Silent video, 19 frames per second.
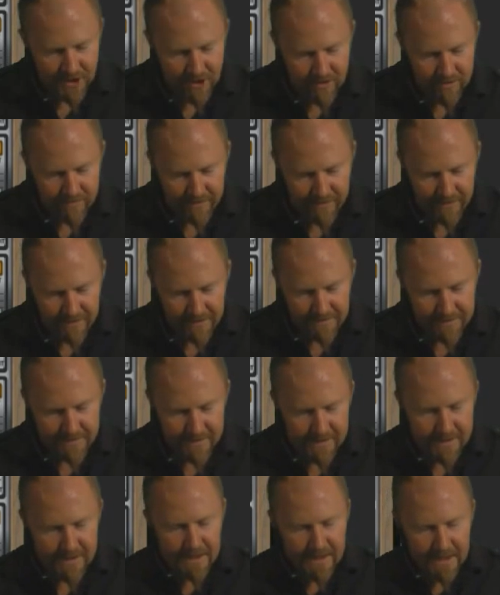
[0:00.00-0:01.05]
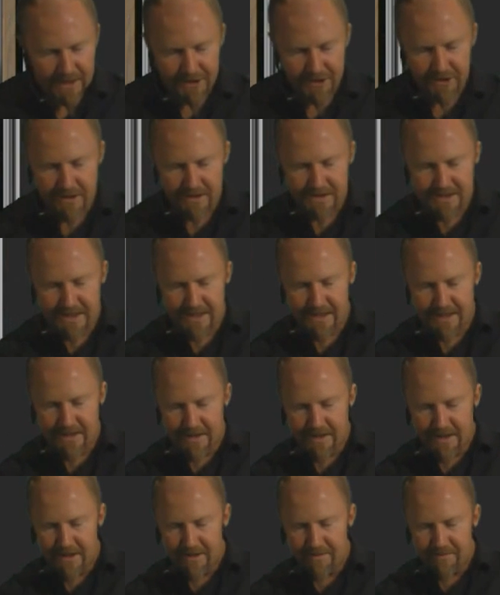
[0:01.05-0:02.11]
over, and you can see
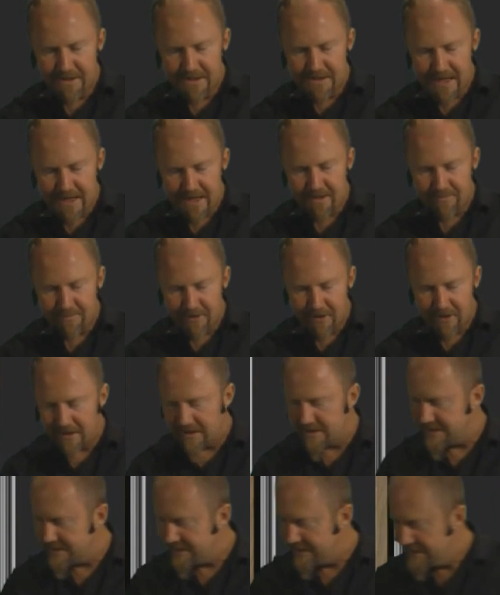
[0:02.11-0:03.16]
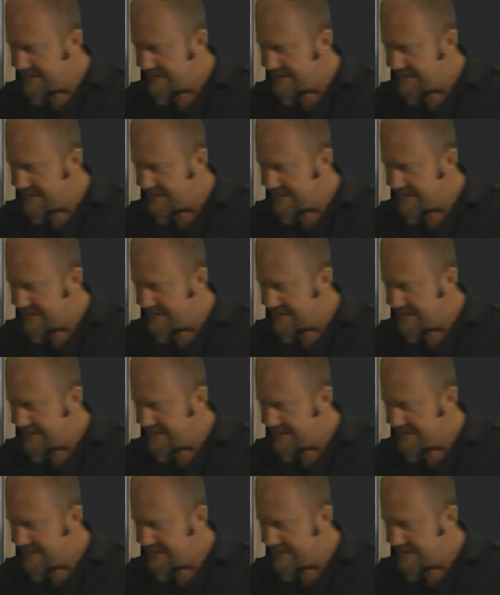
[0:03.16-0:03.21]
the second part